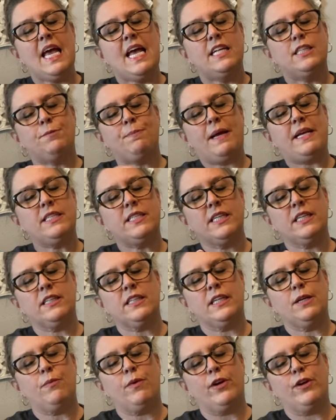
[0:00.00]
It's
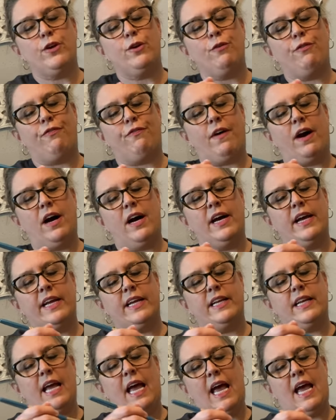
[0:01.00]
basically where you
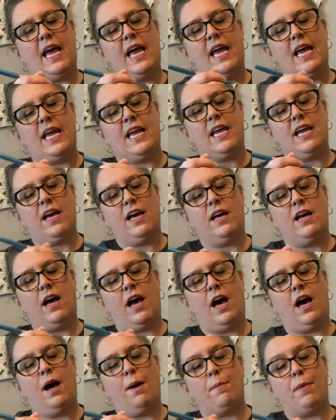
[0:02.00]
find a,
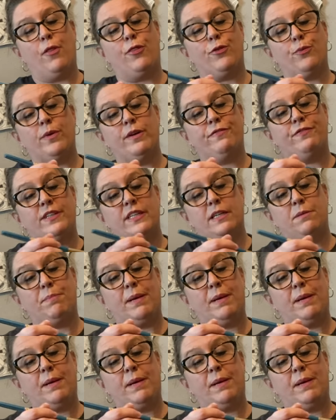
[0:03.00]
um, a thrifted